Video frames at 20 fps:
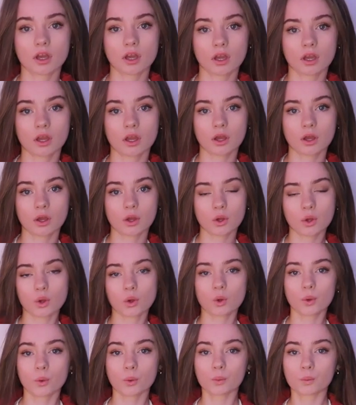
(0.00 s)

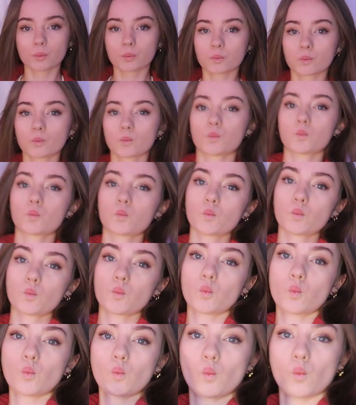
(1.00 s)

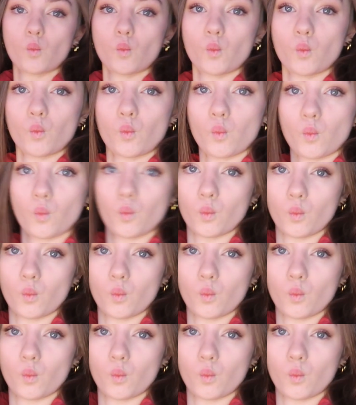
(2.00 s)
(no one is talking)